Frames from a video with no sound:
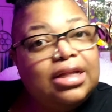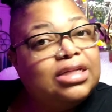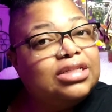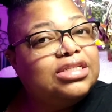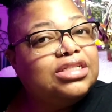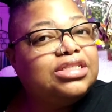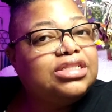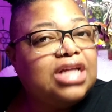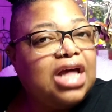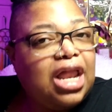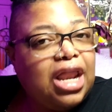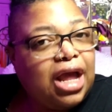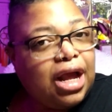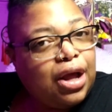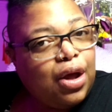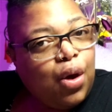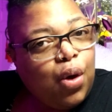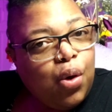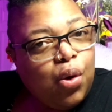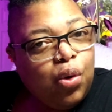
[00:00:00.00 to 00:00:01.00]
it just sound
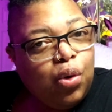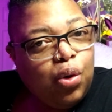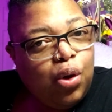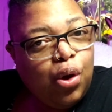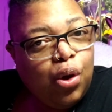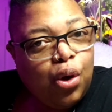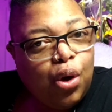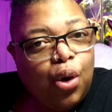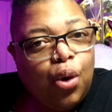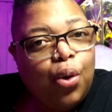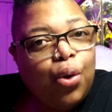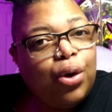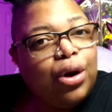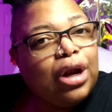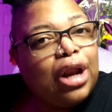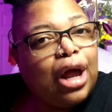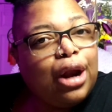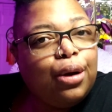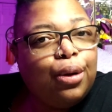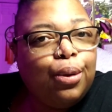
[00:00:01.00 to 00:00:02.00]
like a whole
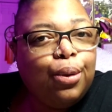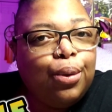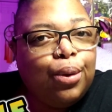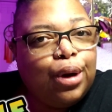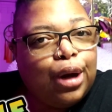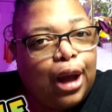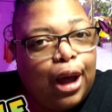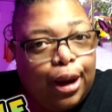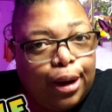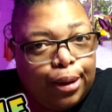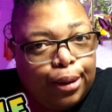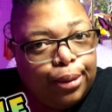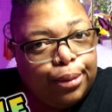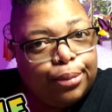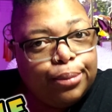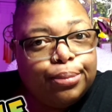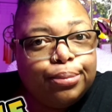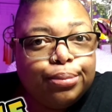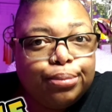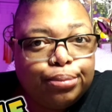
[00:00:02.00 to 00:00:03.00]
lot of
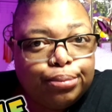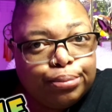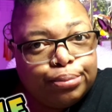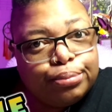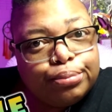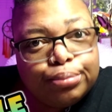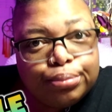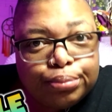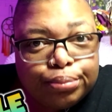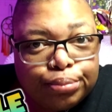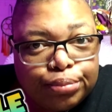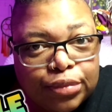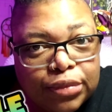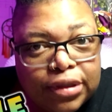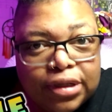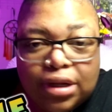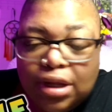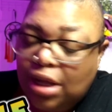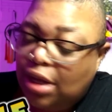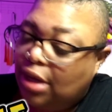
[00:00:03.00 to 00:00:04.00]
another
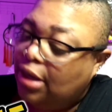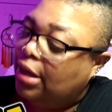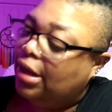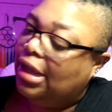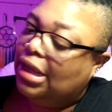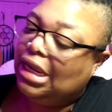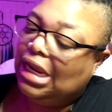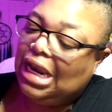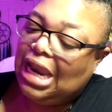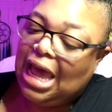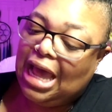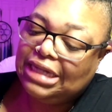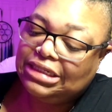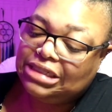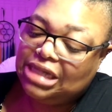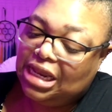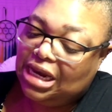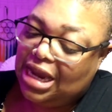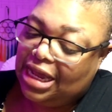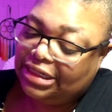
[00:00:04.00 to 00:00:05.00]
lie
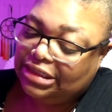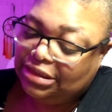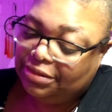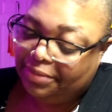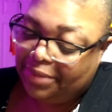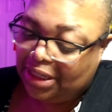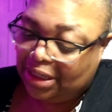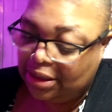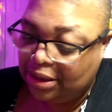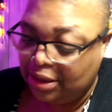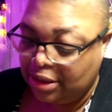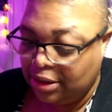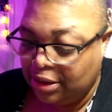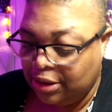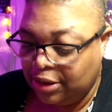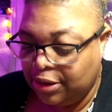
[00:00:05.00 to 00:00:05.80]
sound like to me.